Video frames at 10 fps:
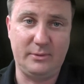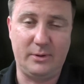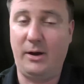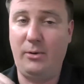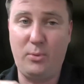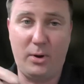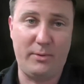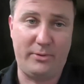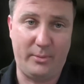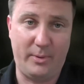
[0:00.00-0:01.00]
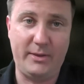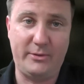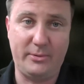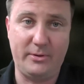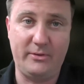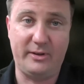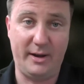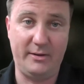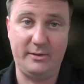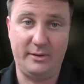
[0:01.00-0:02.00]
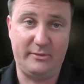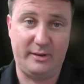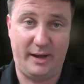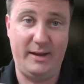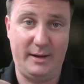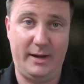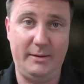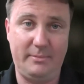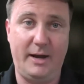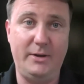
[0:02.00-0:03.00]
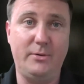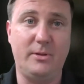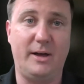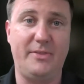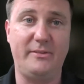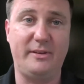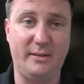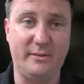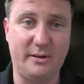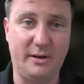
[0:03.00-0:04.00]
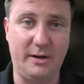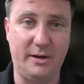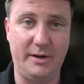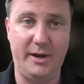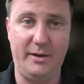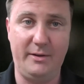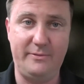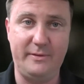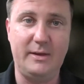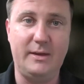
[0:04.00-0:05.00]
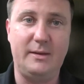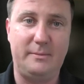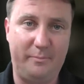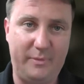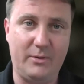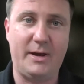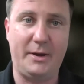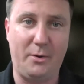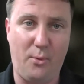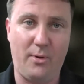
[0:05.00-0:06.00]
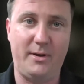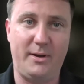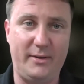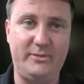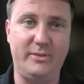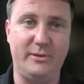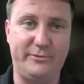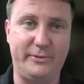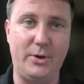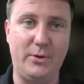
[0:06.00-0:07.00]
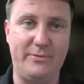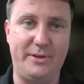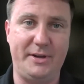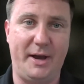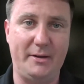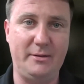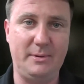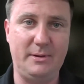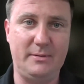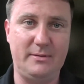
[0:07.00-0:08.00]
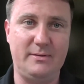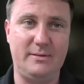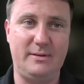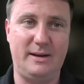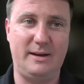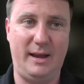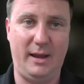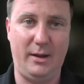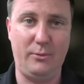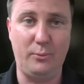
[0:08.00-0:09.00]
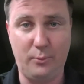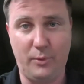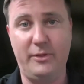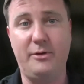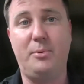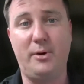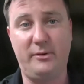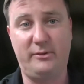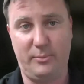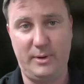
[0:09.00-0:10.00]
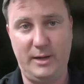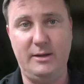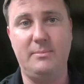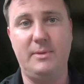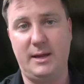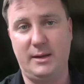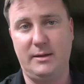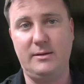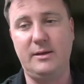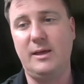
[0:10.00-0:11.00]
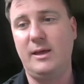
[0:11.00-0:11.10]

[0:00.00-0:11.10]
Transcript: where I'll work with our regulatory scientist, and I do a lot that's hands-on of, kind of organizing the flow of the document and what are the points that we need to make.